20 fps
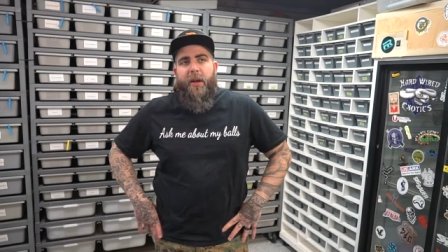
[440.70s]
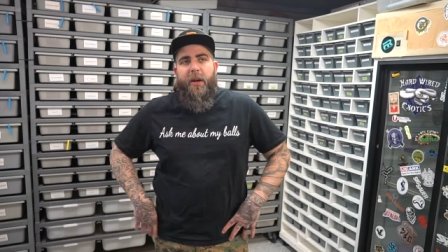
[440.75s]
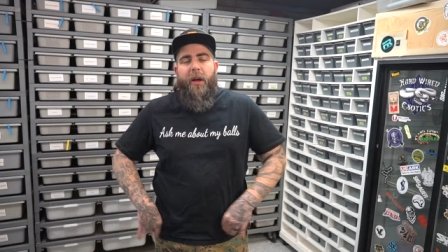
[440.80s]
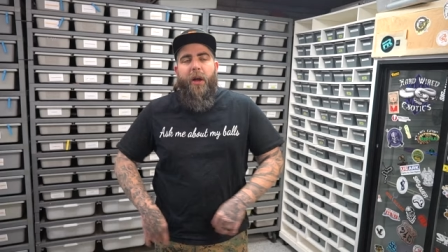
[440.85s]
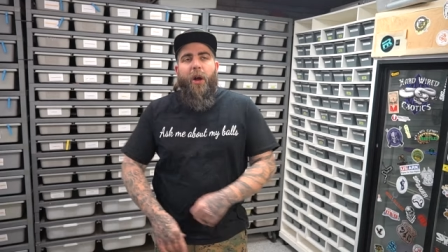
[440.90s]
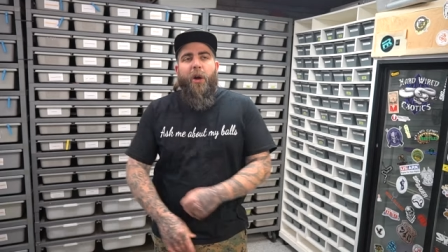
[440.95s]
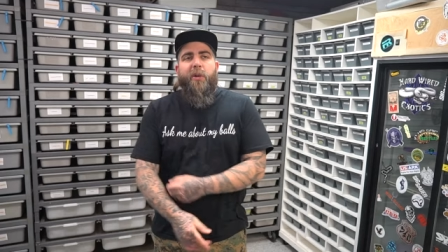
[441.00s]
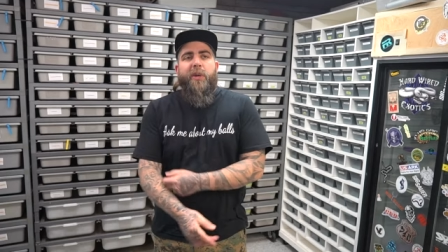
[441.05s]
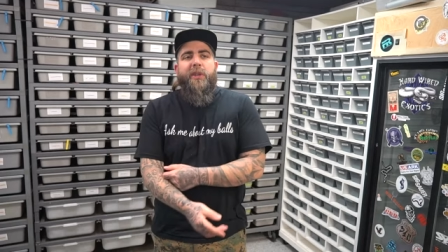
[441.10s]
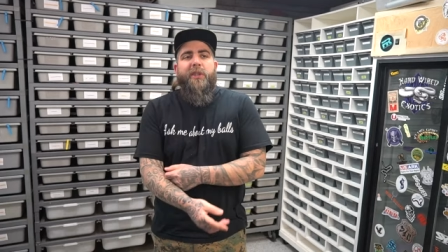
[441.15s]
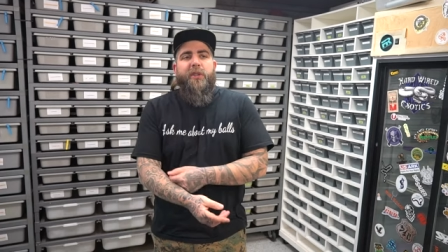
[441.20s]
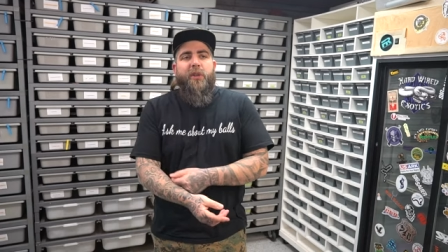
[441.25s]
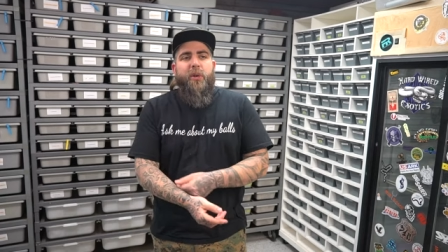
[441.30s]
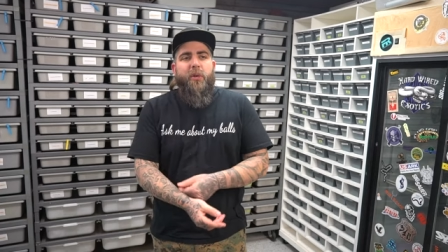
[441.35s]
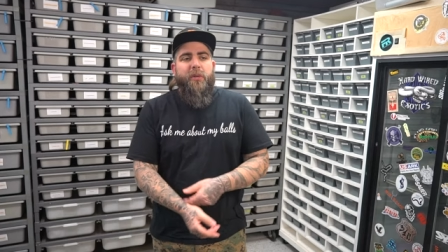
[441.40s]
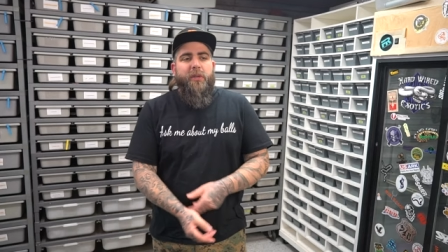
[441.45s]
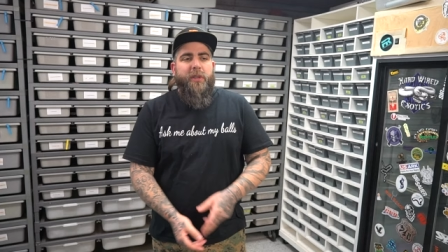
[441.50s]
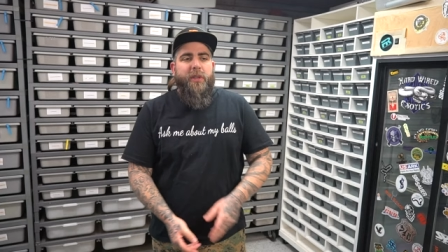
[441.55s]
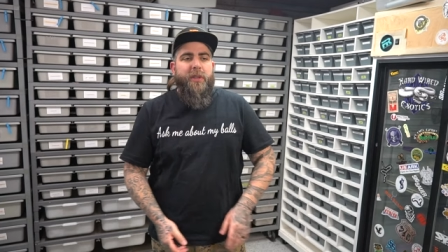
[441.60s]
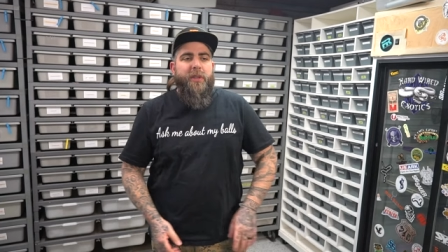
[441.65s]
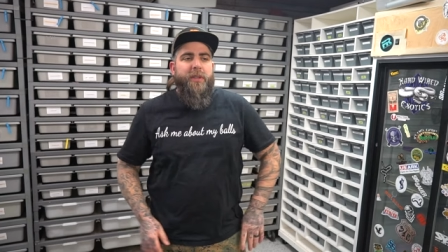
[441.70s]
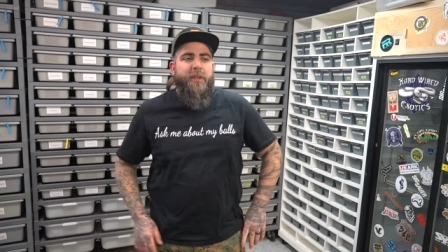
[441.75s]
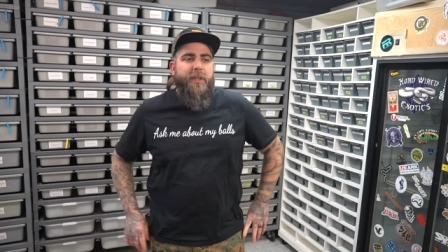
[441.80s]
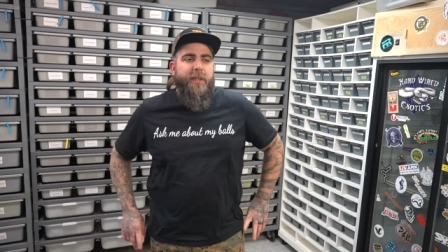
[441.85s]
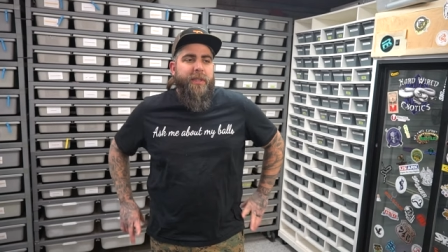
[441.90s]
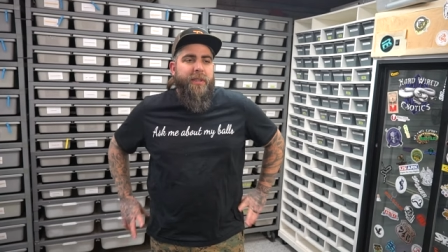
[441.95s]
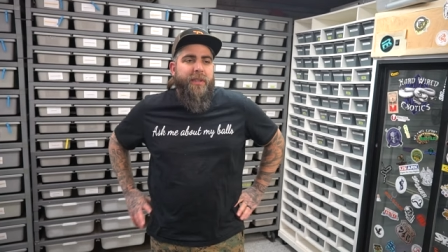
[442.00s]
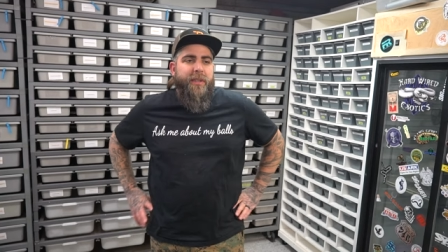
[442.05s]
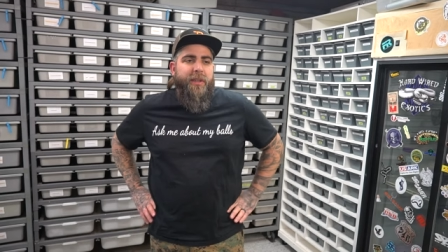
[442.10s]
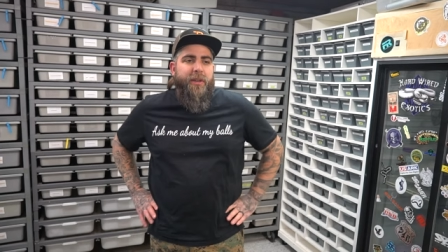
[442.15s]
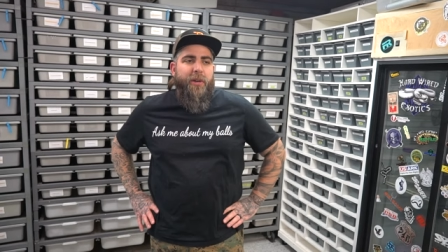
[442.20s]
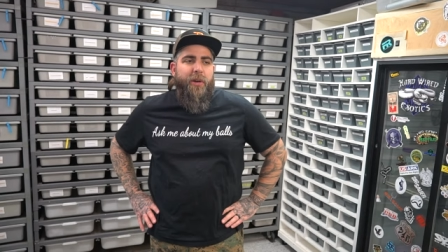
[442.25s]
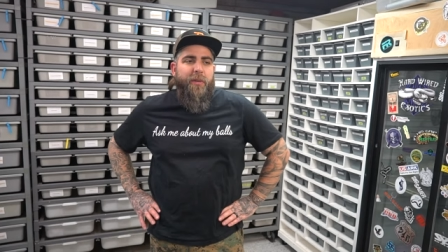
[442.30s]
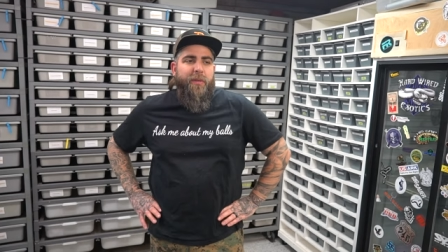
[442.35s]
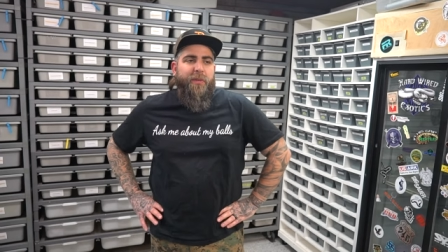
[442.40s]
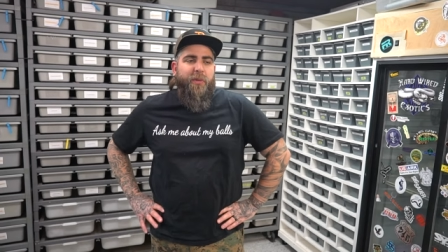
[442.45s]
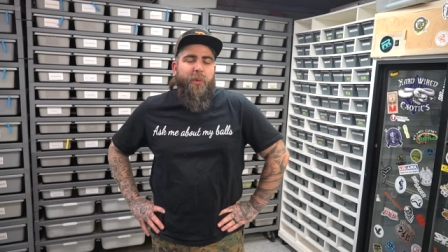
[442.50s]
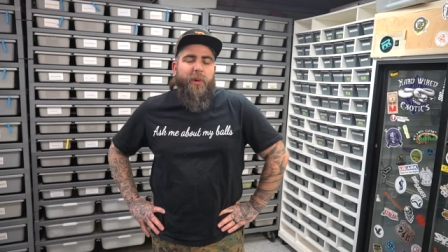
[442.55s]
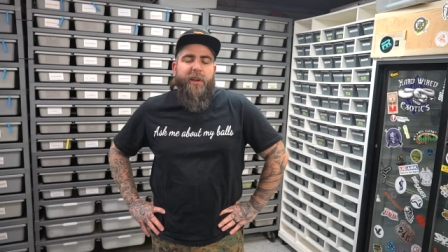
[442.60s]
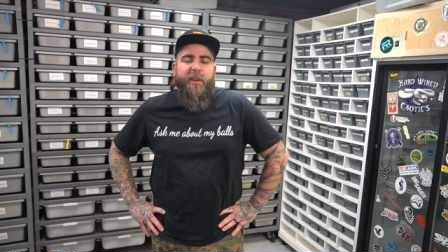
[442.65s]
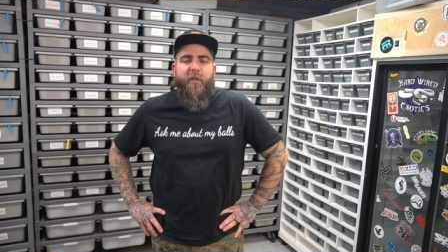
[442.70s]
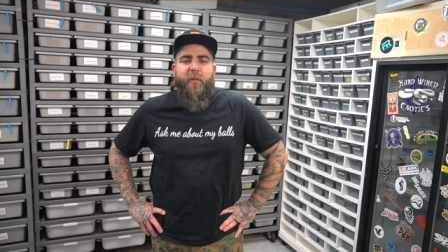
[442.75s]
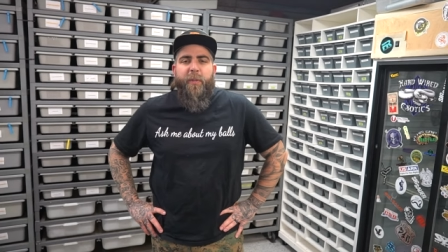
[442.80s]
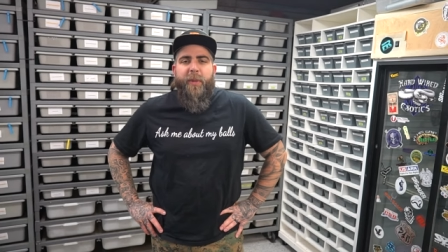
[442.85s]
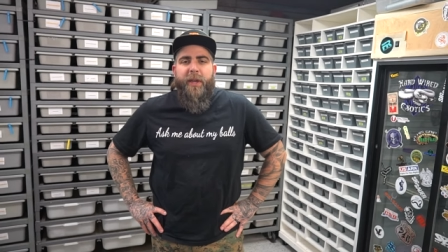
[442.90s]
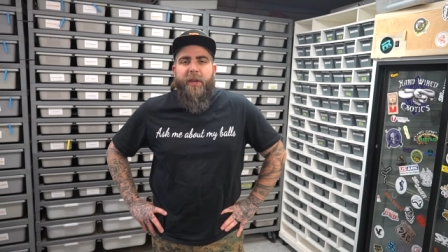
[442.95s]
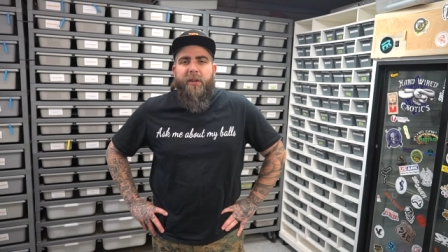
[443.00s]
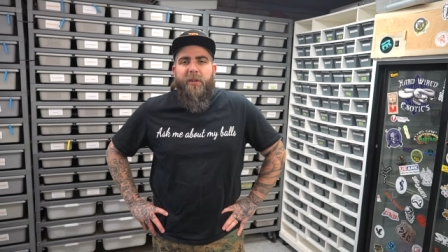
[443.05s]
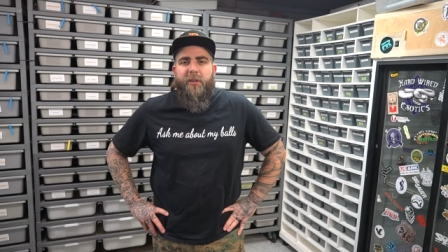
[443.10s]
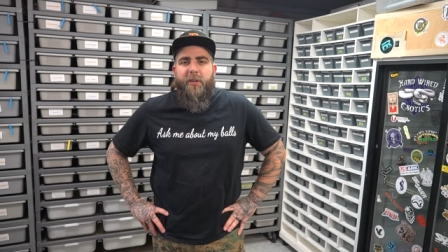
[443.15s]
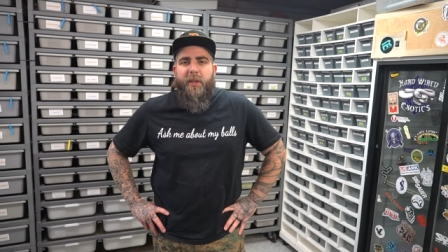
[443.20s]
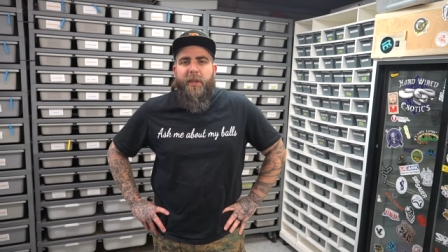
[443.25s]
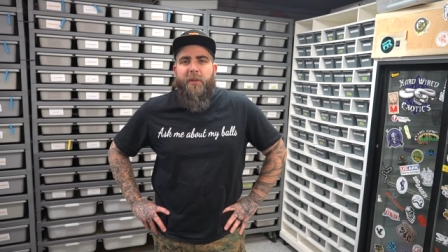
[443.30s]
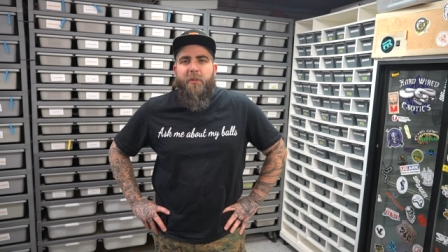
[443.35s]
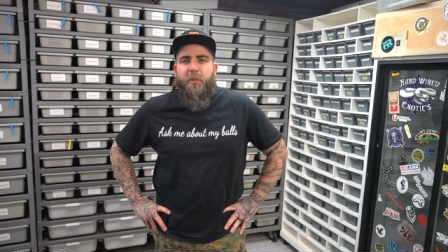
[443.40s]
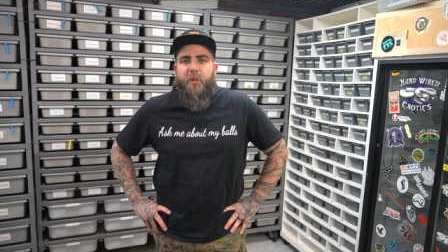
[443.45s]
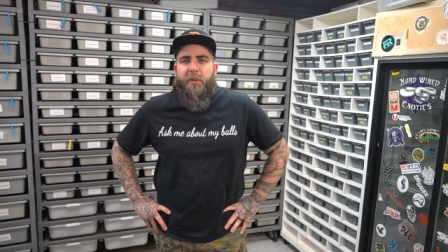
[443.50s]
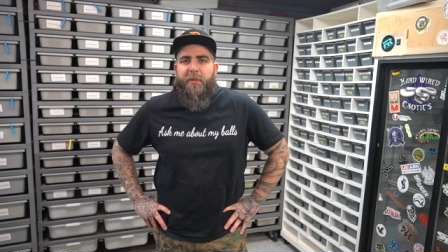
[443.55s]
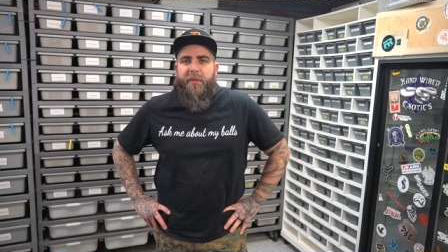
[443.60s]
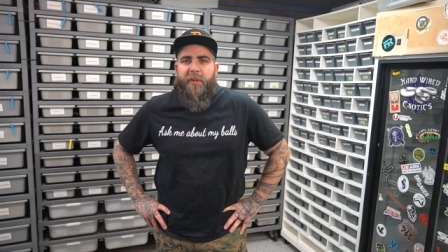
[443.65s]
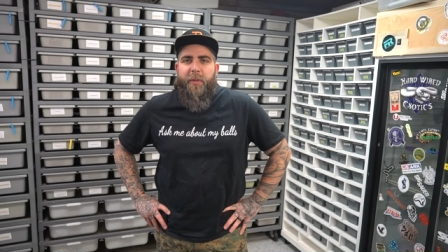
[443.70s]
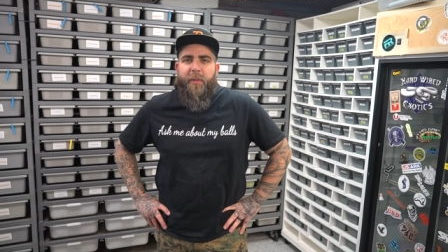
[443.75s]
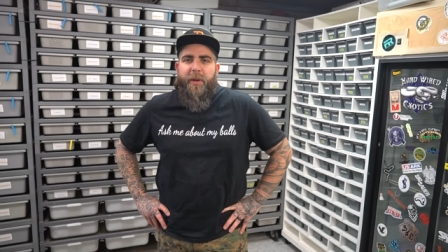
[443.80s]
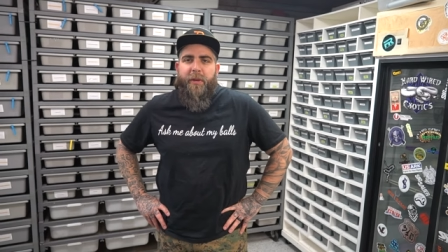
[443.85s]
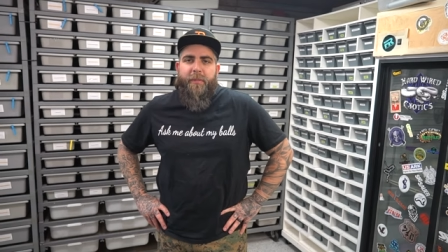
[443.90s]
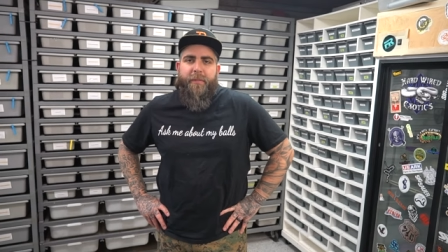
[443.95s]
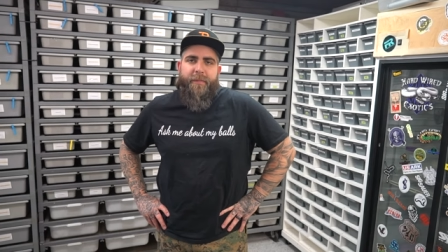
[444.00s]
our results consisted of 12 males and 1 female.